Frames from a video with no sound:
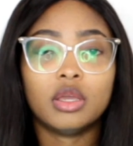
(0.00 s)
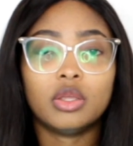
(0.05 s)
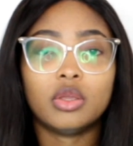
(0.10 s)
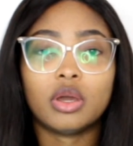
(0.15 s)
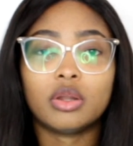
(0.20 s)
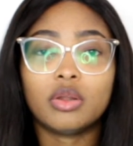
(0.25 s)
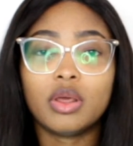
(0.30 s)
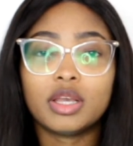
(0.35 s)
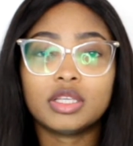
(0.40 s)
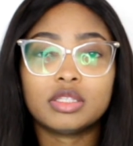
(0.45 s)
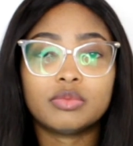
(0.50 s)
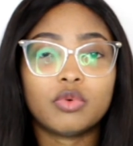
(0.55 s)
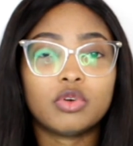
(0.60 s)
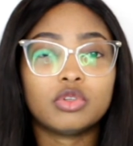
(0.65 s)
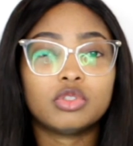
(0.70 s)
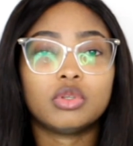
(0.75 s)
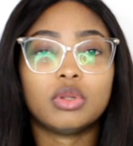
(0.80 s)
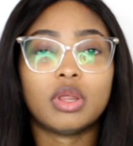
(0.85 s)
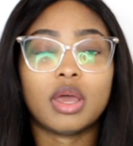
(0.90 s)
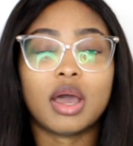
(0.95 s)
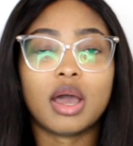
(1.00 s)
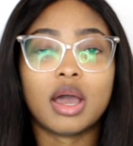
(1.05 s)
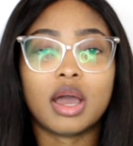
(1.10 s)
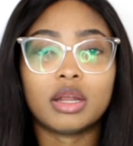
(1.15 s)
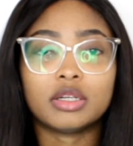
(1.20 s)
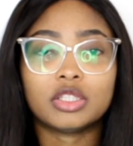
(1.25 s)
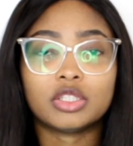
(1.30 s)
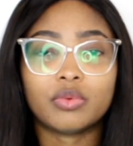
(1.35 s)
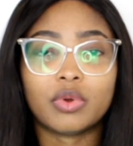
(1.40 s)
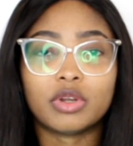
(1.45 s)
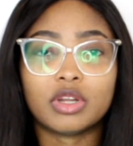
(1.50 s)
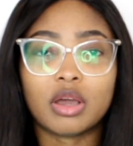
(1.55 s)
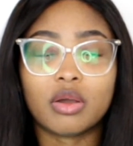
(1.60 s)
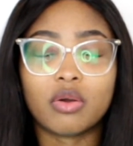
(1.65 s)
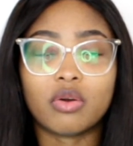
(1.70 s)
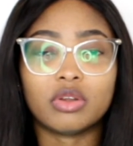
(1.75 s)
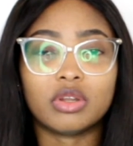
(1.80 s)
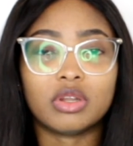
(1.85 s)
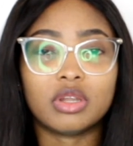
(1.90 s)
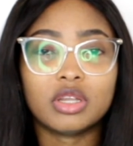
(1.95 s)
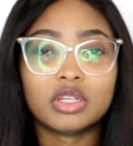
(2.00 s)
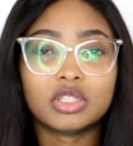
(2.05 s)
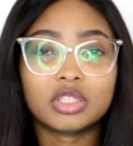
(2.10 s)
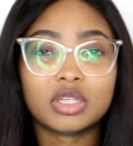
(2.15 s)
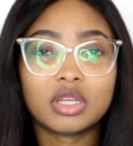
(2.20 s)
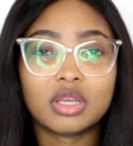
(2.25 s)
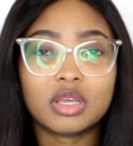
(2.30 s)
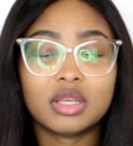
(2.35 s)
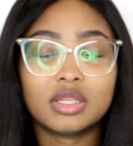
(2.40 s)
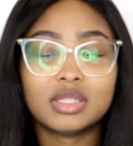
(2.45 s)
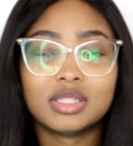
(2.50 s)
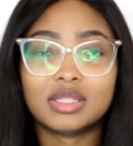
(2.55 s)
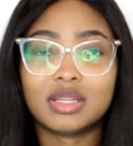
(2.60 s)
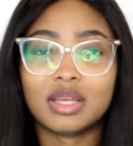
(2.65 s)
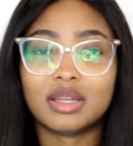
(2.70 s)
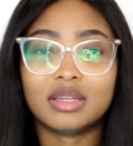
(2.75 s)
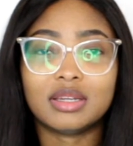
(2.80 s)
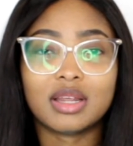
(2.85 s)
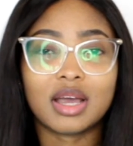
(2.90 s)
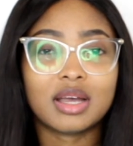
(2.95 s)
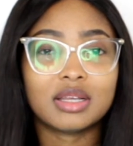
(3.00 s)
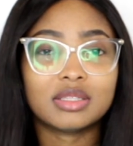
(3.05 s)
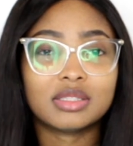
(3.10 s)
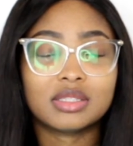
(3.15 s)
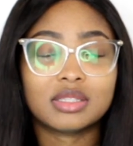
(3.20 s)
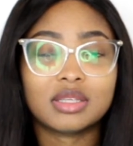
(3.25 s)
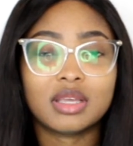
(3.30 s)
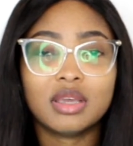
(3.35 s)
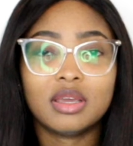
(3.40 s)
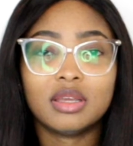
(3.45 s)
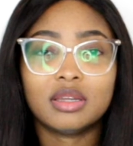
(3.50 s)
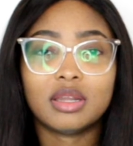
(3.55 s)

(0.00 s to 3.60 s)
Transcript: you're not exposed to the harsh weather conditions, the dust,